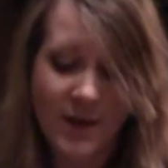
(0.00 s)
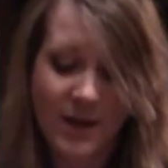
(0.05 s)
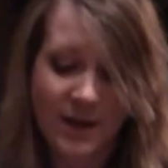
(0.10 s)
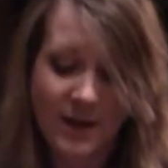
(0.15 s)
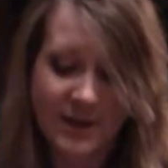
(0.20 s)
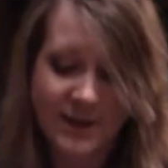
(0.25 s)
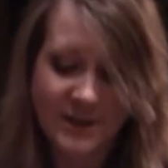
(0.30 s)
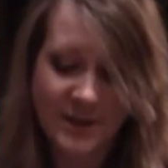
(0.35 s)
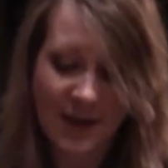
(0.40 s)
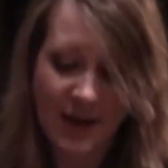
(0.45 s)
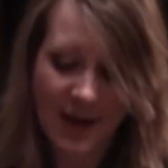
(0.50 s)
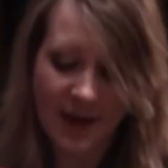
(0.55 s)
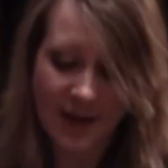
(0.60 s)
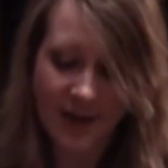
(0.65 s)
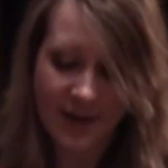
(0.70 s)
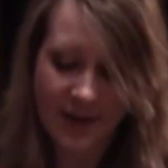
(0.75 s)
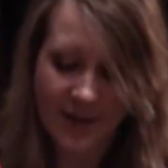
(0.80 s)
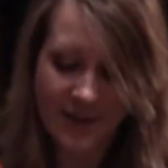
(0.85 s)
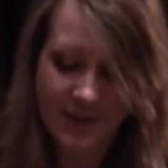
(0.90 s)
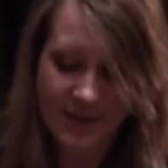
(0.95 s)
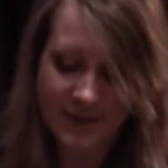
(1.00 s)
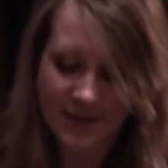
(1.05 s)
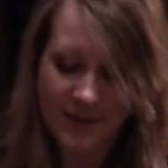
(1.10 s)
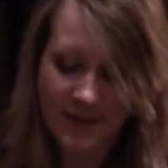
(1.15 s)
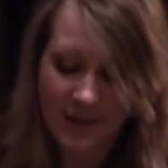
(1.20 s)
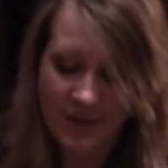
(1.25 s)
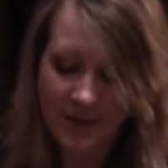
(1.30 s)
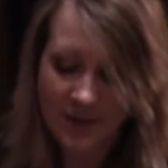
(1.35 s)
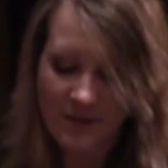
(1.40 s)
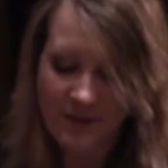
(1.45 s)
is I get
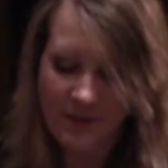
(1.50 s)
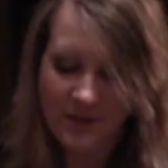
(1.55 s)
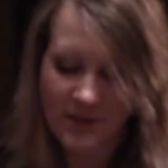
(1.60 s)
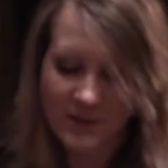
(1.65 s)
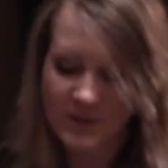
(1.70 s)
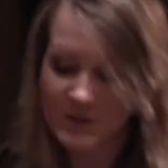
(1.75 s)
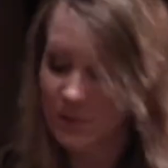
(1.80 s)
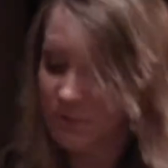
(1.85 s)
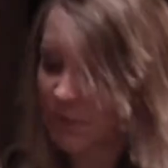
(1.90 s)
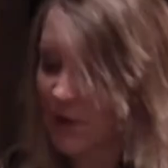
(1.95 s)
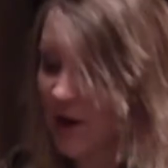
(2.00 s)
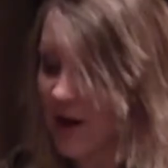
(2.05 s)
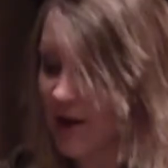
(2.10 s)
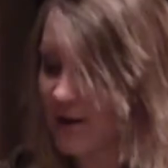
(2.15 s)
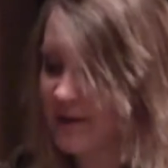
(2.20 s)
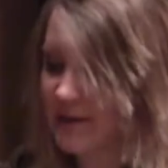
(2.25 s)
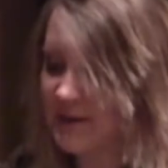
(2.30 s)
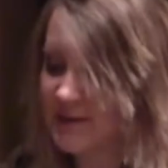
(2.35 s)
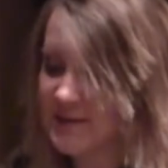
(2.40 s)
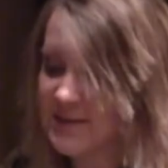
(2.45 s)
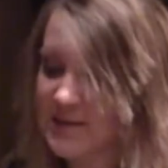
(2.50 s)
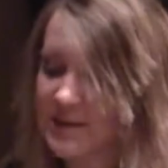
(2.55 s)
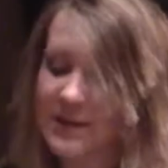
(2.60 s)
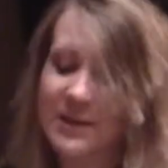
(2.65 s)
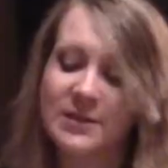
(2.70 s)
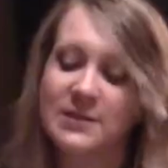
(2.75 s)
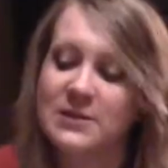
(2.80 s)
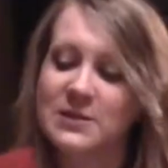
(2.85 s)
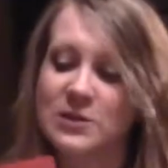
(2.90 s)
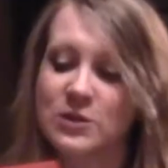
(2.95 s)
these pocket
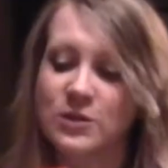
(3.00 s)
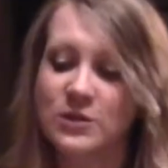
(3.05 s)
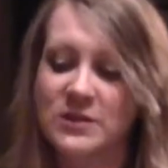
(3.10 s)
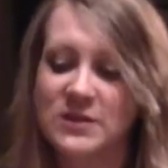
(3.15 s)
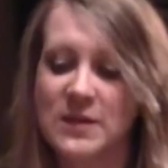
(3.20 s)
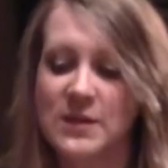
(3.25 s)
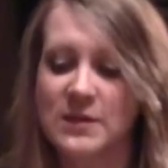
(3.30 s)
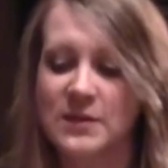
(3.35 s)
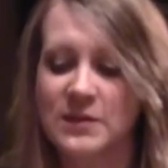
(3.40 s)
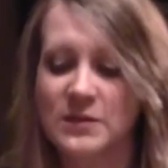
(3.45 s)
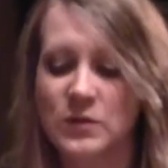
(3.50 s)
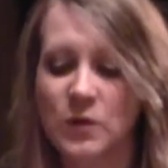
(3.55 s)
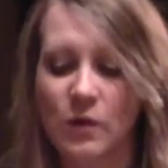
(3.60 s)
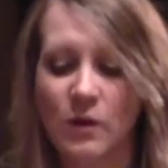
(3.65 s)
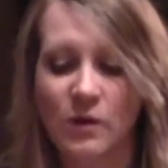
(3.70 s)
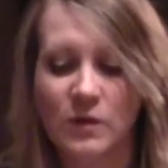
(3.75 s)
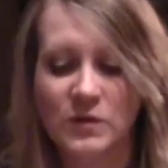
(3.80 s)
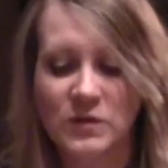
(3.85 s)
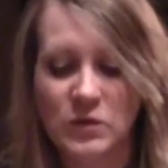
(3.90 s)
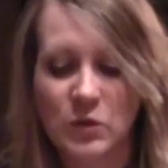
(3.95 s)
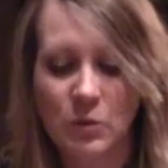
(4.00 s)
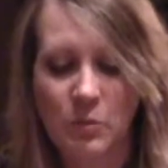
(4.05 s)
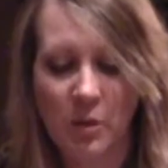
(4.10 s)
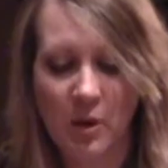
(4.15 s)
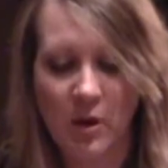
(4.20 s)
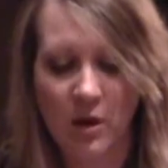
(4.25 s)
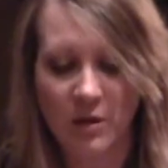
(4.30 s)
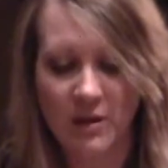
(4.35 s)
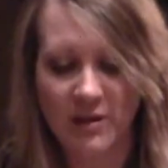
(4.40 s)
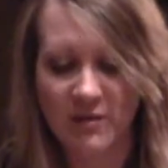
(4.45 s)
inserts, and these are also
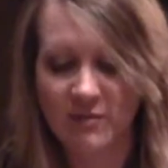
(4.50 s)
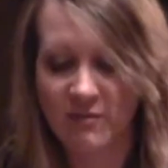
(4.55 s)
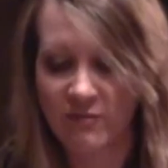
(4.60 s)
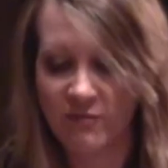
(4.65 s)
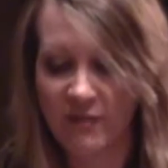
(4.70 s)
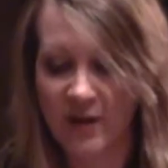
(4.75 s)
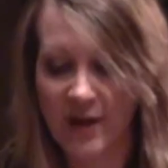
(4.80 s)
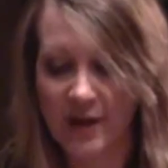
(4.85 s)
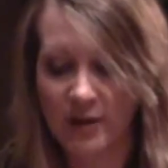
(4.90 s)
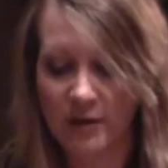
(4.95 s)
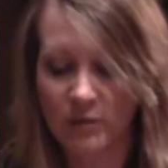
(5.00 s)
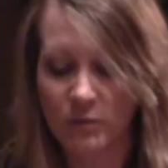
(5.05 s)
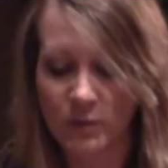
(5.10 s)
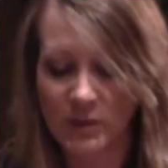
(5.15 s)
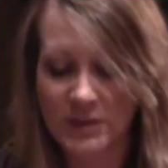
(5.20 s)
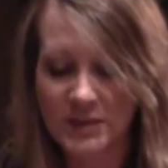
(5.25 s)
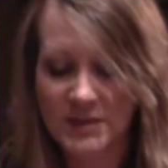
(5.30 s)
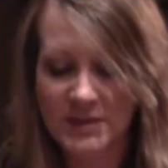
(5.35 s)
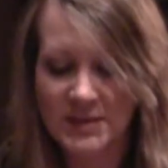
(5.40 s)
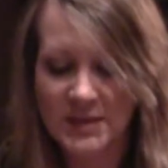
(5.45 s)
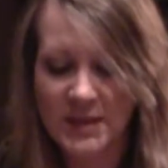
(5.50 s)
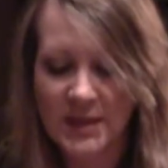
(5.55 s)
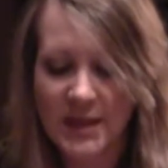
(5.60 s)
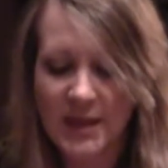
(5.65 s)
poly vinyl ones,